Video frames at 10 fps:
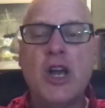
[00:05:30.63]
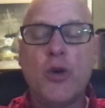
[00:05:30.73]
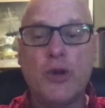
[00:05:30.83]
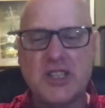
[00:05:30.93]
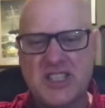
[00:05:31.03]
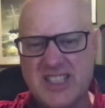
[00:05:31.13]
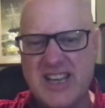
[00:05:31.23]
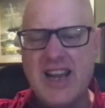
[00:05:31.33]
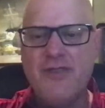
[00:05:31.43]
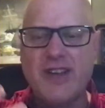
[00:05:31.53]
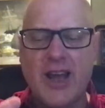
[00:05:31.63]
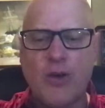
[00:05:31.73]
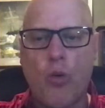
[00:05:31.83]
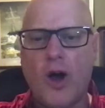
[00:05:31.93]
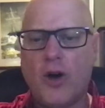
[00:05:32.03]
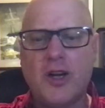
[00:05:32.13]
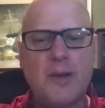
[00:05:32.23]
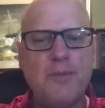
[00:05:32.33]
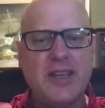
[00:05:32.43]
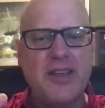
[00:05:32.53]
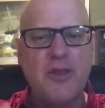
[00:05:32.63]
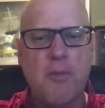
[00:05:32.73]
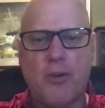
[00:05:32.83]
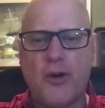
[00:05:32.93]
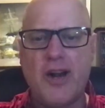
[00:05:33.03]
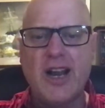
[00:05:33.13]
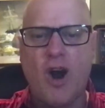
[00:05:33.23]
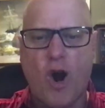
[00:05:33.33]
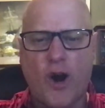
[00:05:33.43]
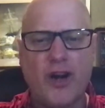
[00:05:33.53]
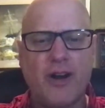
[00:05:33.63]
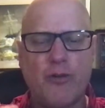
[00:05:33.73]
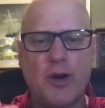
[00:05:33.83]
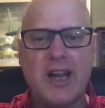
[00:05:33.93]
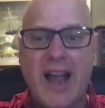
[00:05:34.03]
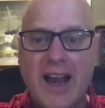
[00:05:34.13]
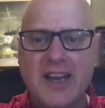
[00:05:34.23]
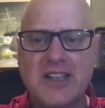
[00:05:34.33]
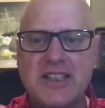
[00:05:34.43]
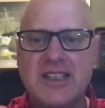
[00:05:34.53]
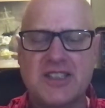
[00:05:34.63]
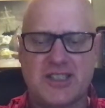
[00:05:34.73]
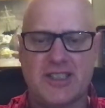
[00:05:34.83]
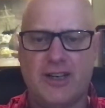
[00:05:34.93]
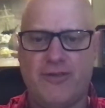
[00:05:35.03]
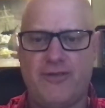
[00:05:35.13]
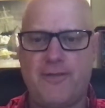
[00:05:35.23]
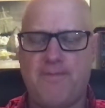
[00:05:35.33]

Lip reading: received and welcomed in the burning heart of reality itself.